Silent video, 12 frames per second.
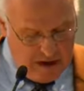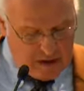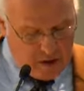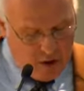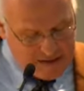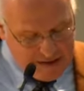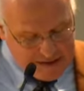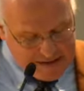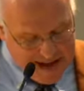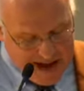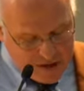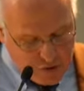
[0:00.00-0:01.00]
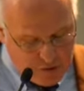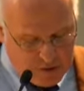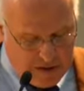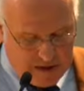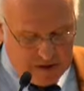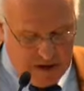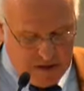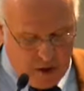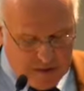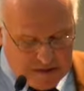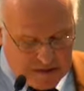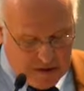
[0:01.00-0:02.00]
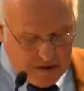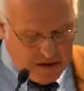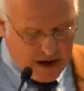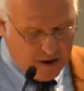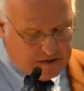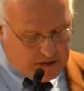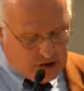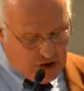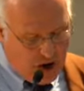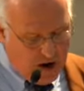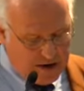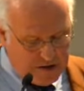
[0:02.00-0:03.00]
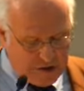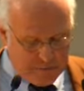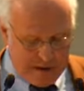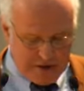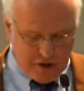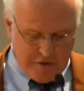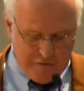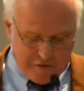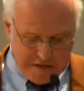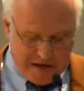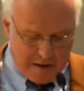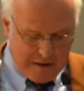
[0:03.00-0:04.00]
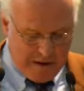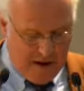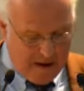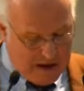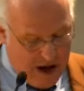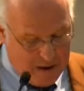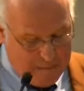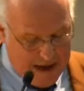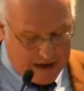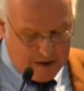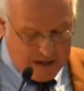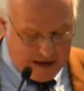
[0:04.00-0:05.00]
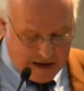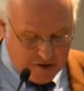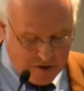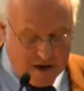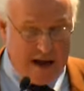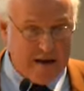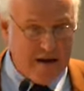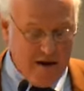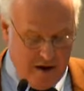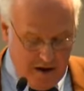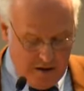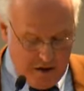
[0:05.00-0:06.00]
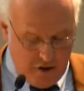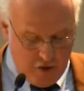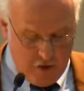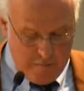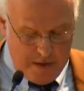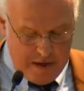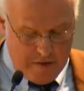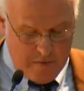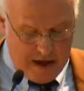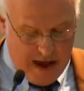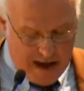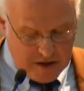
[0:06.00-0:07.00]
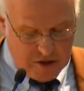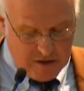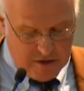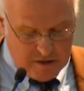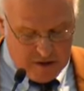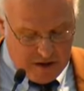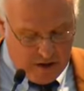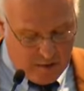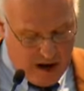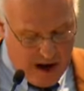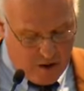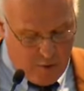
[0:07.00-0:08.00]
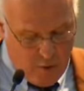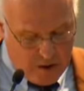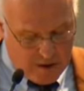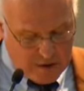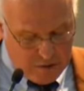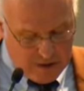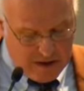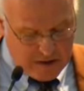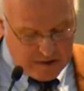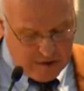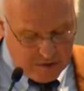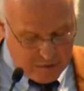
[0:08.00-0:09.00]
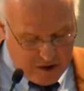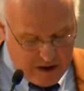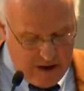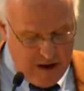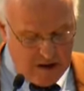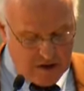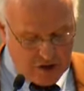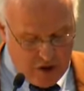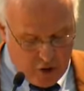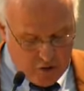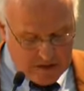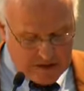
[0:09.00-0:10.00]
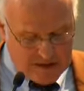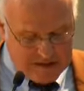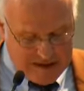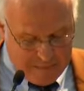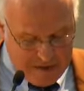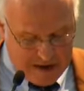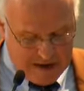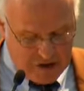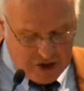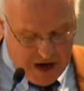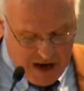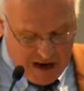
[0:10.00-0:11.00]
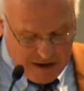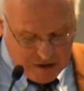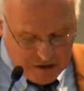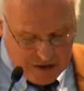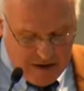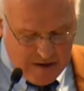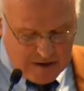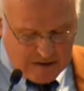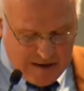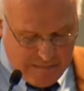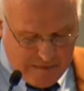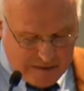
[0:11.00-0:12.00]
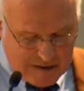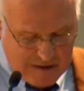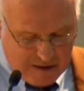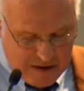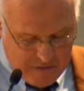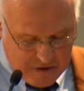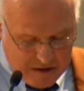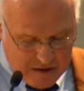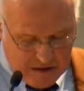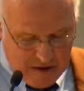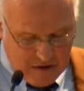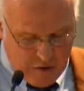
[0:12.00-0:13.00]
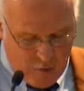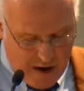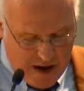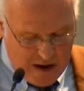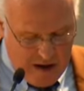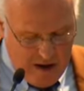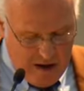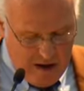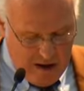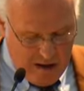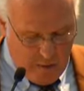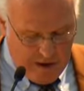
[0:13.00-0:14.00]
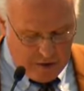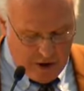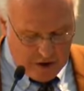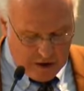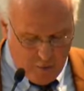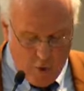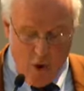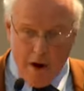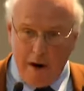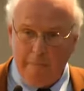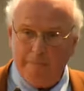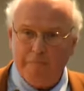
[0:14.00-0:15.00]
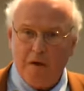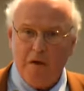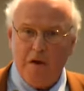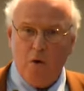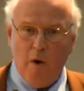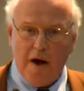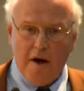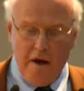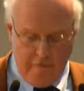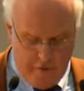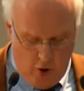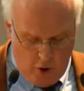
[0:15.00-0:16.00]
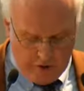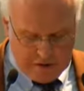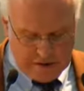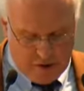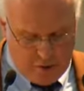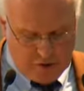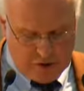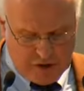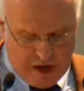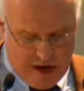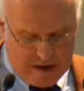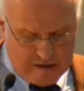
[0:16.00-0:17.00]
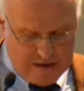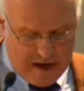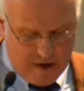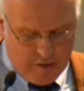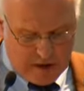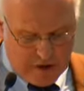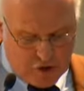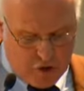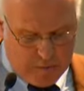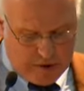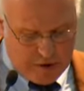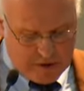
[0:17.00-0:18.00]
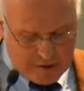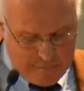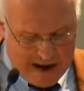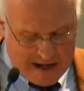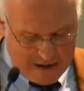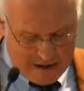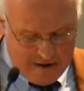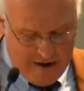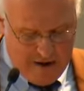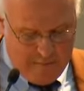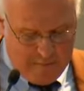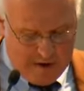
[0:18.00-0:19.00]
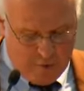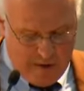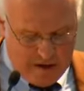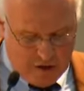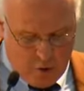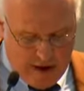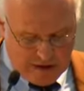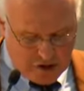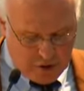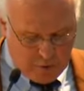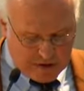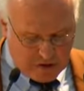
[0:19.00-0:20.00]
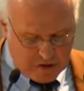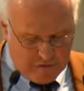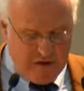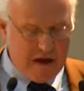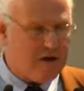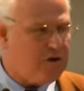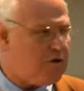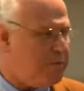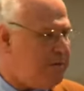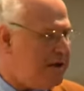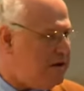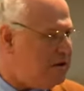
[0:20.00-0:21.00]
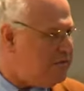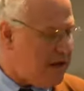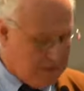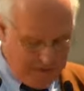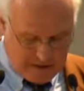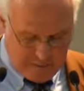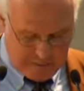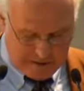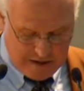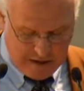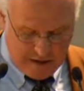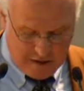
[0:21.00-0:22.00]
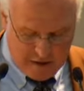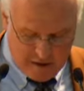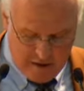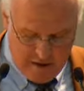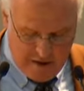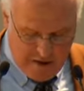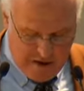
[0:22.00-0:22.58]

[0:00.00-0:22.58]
It lost its naturalness, and though it still carries a charge, especially for some young men on the internet, the European reaction to the Iraq War in 2003 shows that something had changed, something significant in the way we look at war. Where have all the soldiers gone is not only a troubadour's ballad, but a real question when surveying European developments in particular.